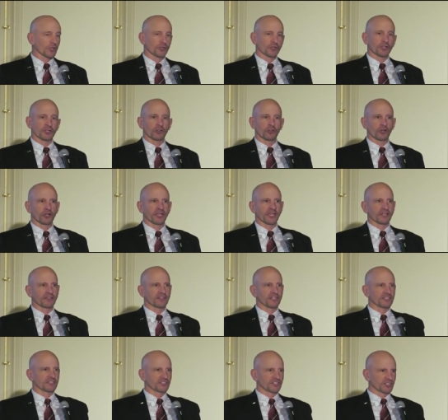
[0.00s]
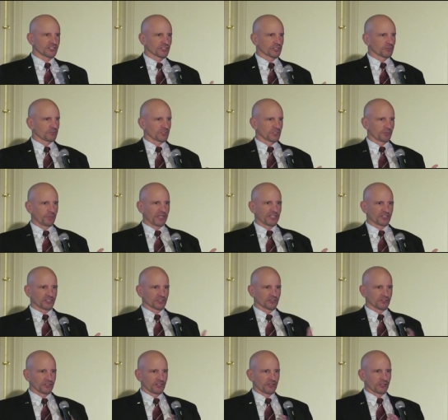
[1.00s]
You can look at these systems as
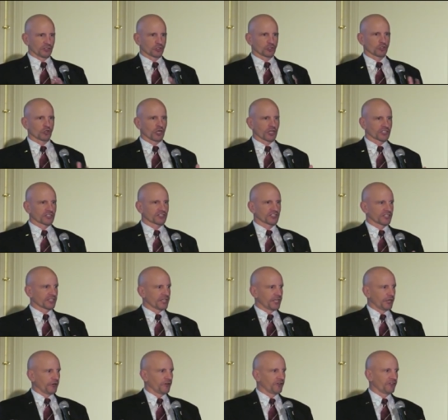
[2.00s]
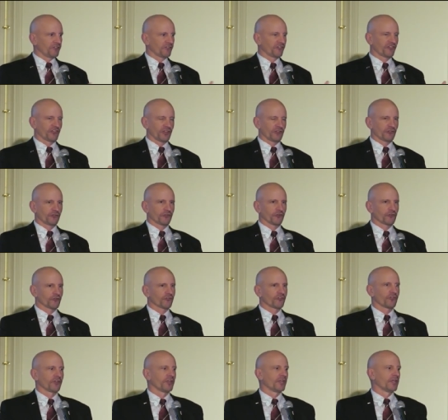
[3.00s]
basically the trucks that carry the
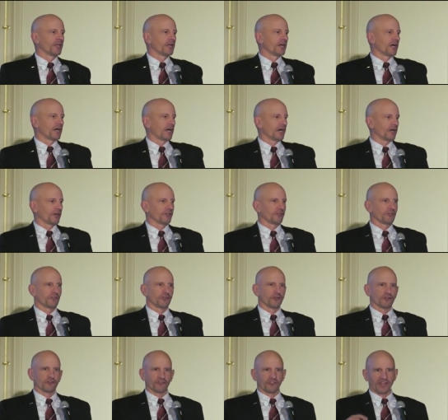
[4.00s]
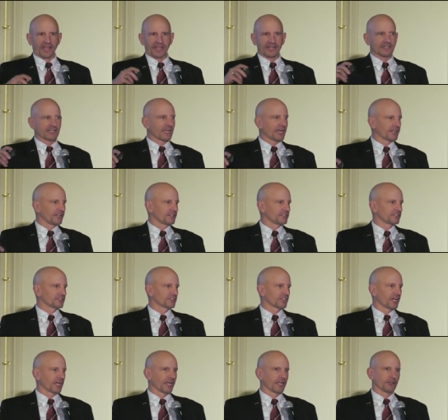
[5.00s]
sensors. Uh, there's that kind of
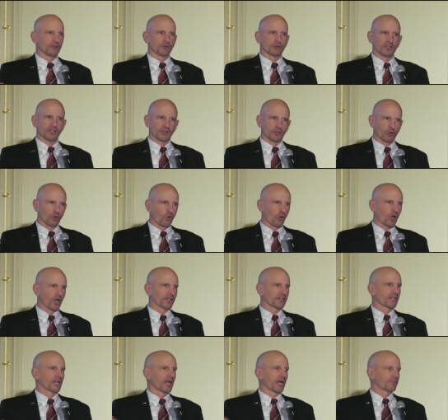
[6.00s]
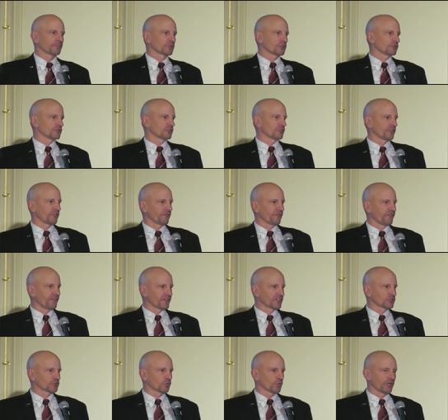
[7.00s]
design in the quadcopters or the
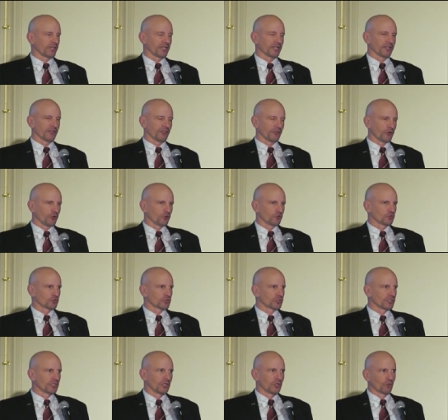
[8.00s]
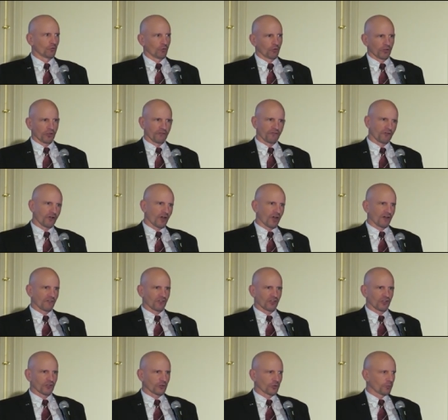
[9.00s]
fixed wing, and those will evolve
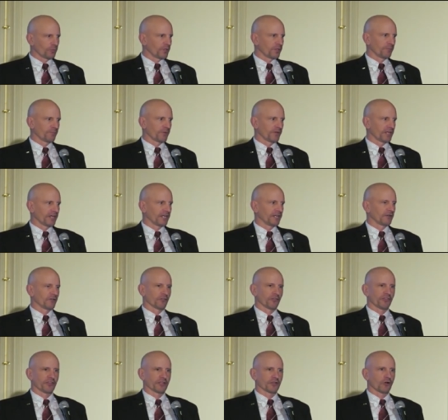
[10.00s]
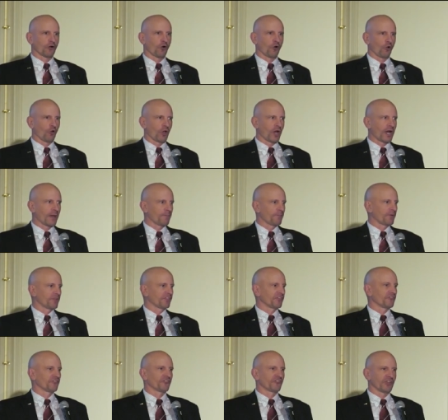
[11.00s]
a little bit, but I don't think a whole lot.
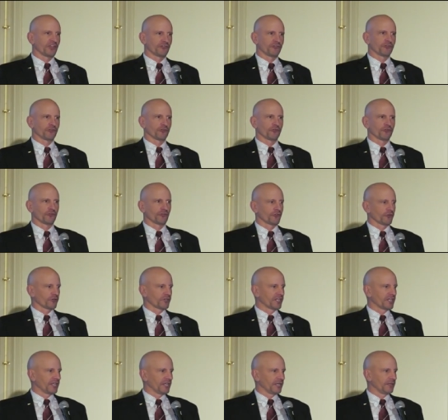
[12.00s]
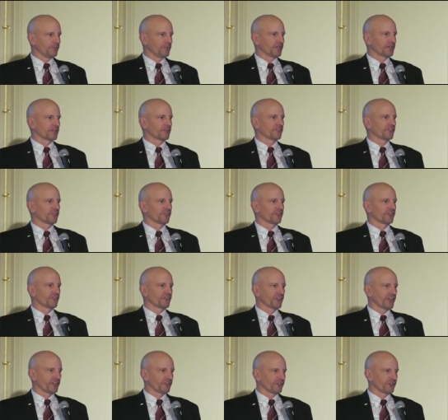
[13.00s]
But the sensors are key, because the
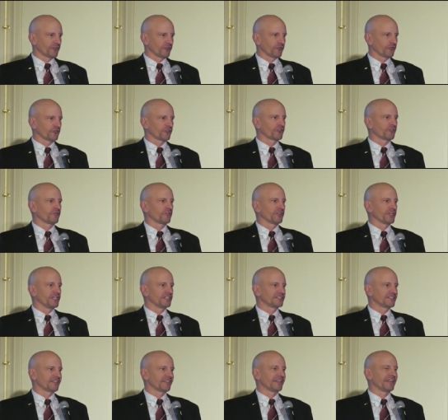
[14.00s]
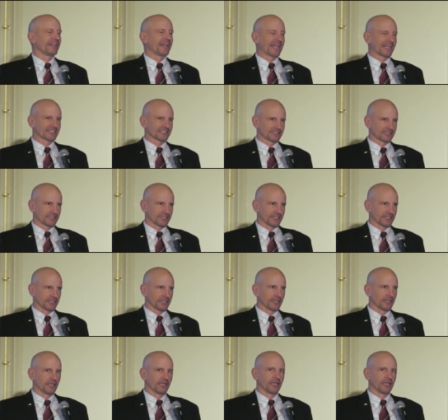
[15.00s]
sensors lead to the next thing.